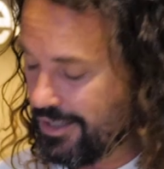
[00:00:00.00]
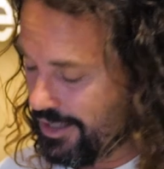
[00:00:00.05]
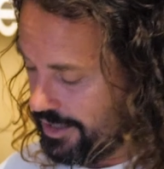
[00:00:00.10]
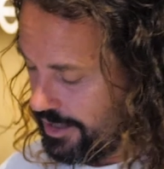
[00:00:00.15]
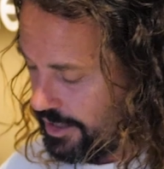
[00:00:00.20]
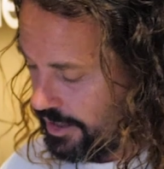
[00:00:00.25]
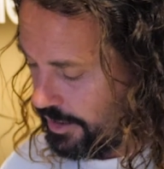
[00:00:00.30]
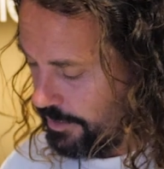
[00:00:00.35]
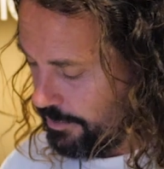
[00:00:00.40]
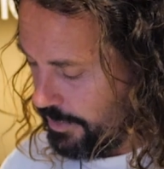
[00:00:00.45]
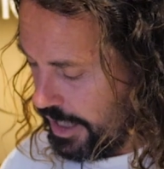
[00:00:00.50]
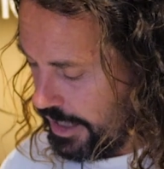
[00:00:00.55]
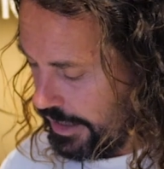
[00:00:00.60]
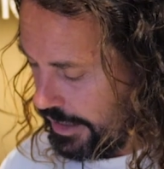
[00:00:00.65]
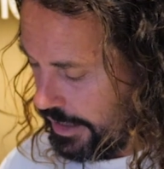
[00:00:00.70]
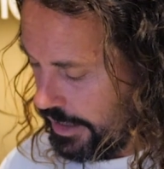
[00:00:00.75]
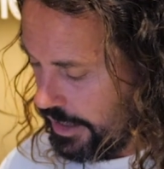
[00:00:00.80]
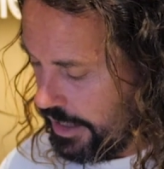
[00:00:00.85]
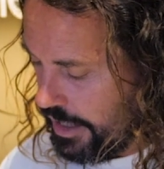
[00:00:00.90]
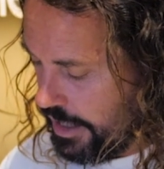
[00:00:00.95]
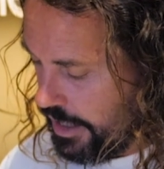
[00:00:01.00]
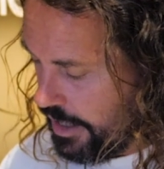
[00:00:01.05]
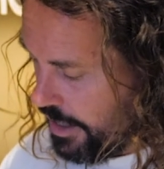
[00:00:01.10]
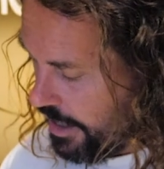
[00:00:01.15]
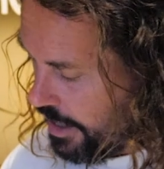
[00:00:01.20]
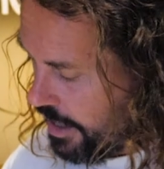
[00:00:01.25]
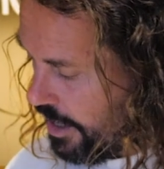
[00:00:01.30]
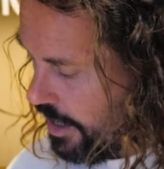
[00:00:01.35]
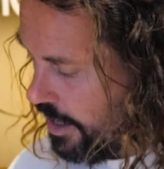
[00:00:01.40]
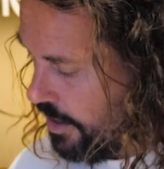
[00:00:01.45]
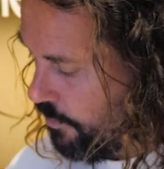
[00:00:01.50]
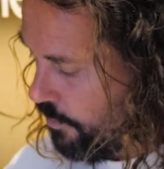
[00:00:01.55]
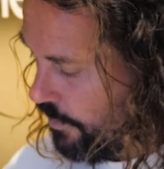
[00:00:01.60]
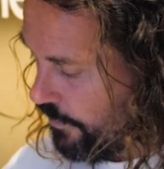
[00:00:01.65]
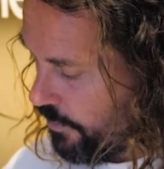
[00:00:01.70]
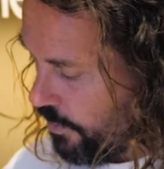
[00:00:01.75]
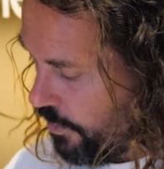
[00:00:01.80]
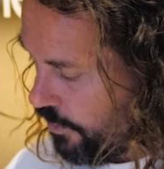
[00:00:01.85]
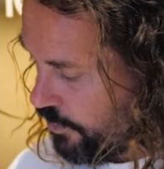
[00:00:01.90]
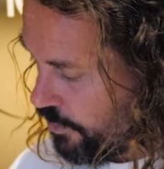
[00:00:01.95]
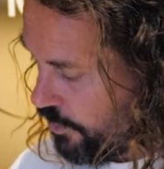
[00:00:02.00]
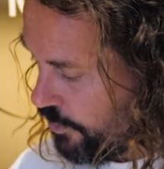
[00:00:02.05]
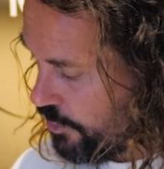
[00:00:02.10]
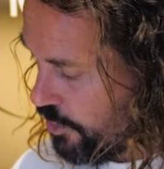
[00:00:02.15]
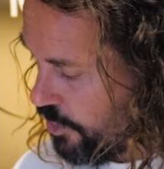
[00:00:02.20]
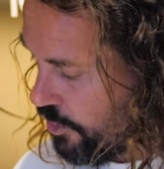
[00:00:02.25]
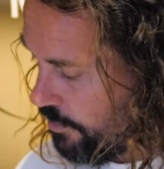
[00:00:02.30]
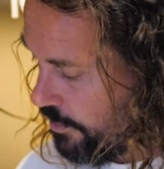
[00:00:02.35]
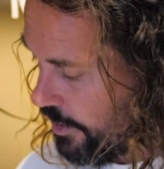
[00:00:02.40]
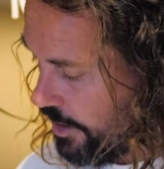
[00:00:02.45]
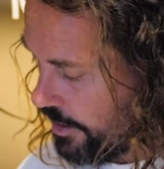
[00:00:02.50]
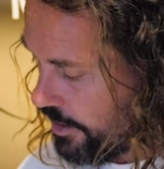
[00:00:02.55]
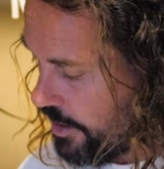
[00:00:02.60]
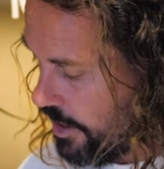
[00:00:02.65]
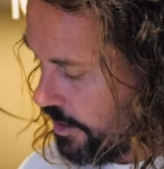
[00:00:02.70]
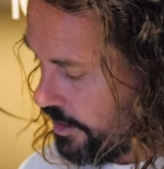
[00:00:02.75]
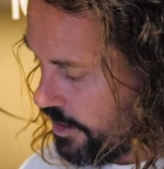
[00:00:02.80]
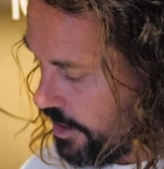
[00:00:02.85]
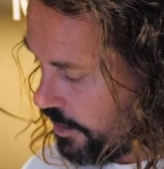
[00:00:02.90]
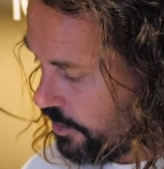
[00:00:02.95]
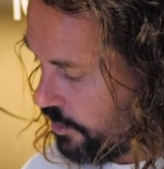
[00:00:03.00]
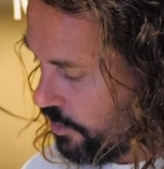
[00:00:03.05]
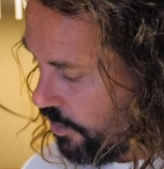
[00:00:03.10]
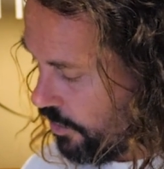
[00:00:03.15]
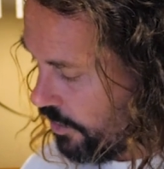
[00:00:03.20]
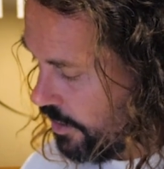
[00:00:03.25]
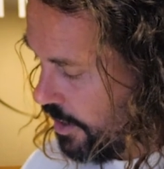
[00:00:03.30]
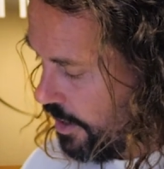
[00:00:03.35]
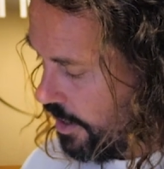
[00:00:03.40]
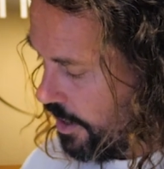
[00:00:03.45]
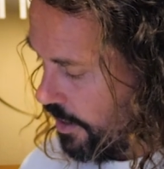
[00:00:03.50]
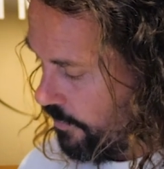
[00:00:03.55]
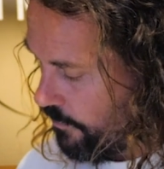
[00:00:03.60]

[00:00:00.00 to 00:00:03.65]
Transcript: just stick to marketing. We've got YouTube, LinkedIn, TikTok,